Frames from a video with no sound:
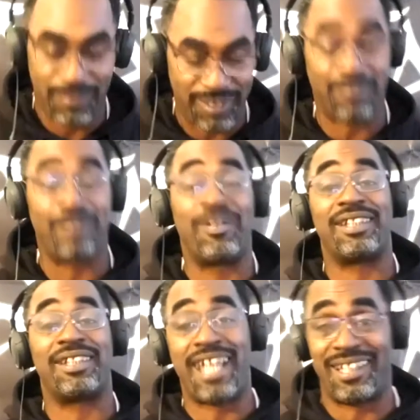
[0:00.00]
From
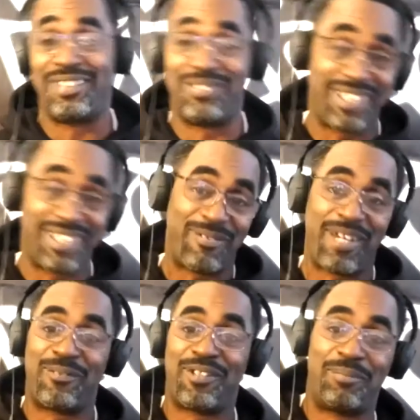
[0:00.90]
exactly, and you said it
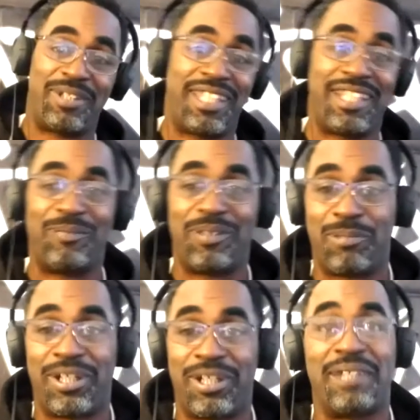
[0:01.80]
right from the beginning. We
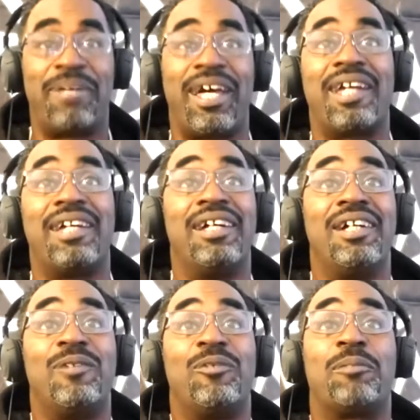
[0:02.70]
bringing it back
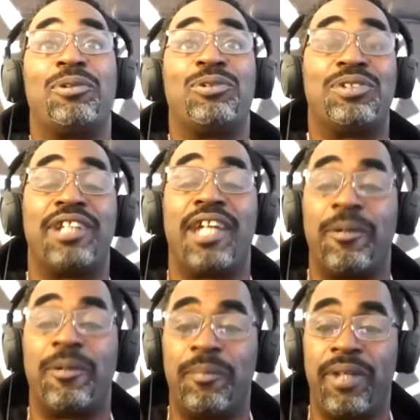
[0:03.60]
with a producer
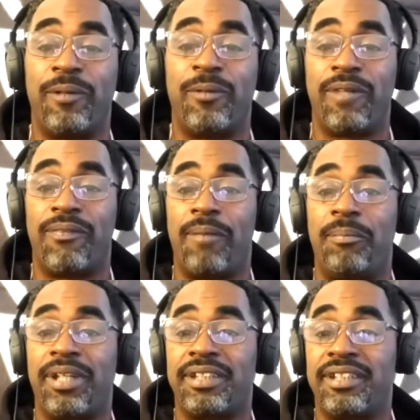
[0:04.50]
that made one of our
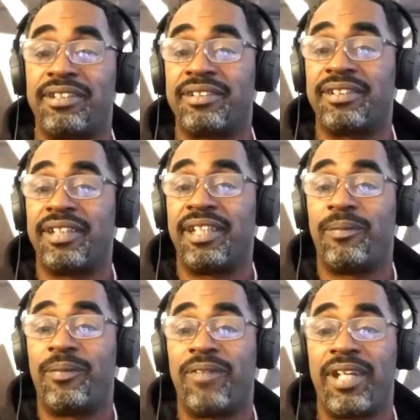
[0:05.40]
biggest hits,
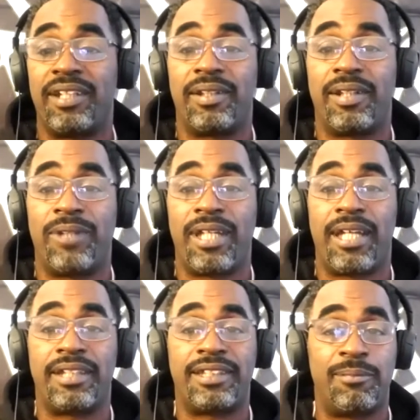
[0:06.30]
and we ready to, and we
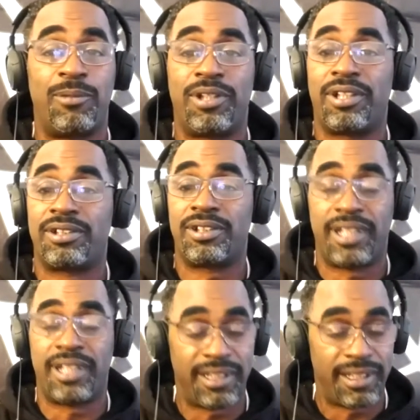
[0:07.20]
got 10 more
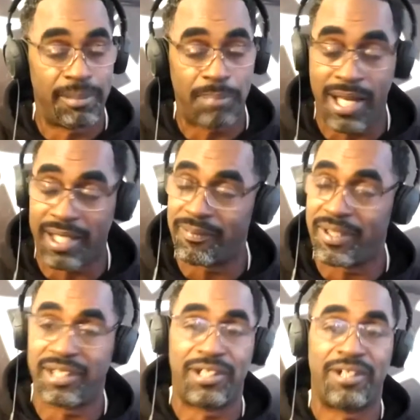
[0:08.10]
in the pocket,
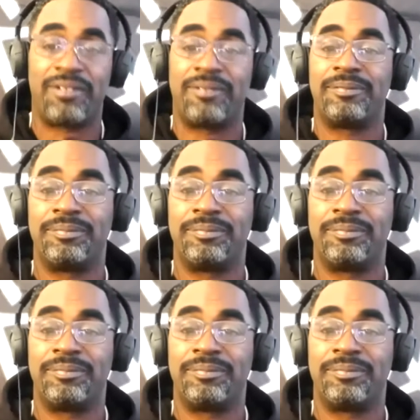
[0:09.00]
ready to go.